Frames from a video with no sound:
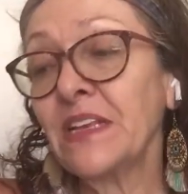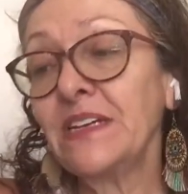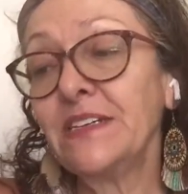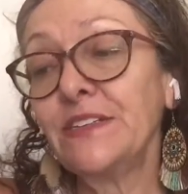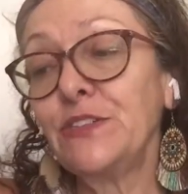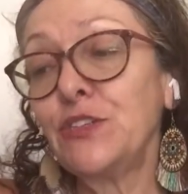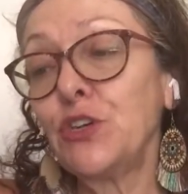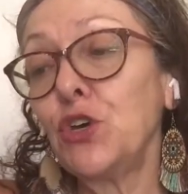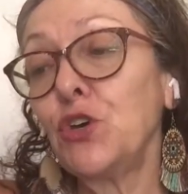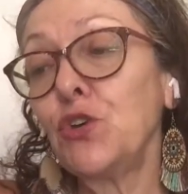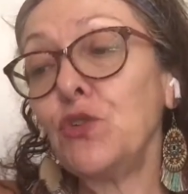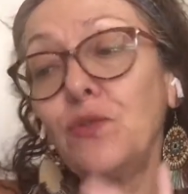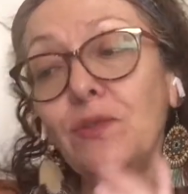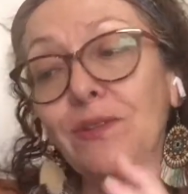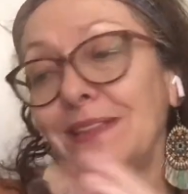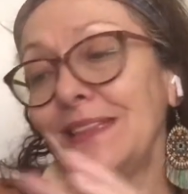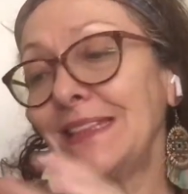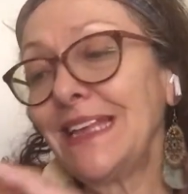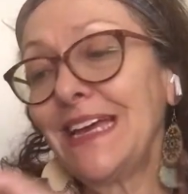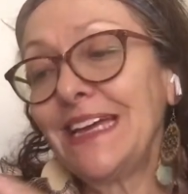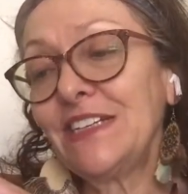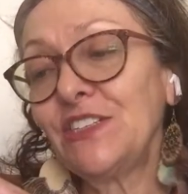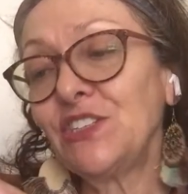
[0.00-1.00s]
So
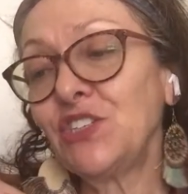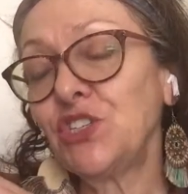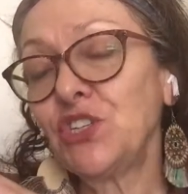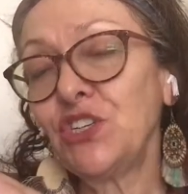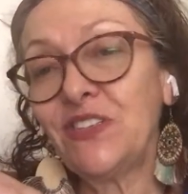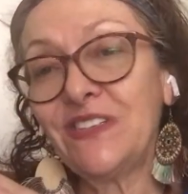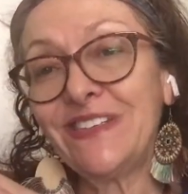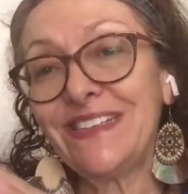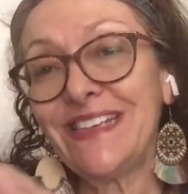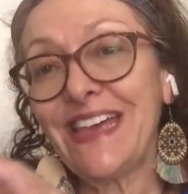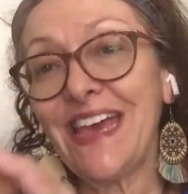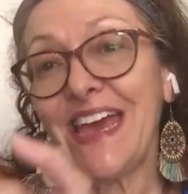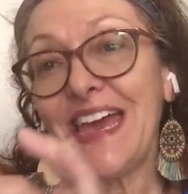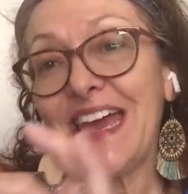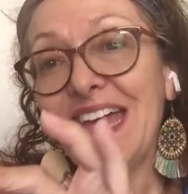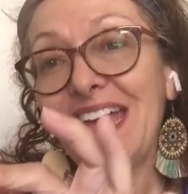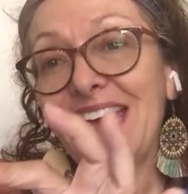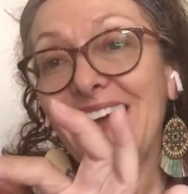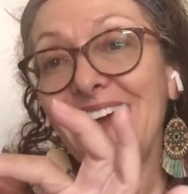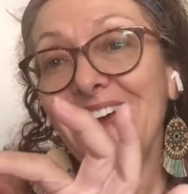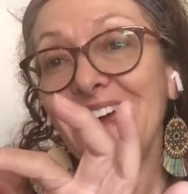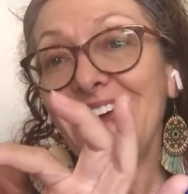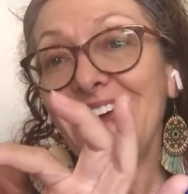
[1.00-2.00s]
let's just say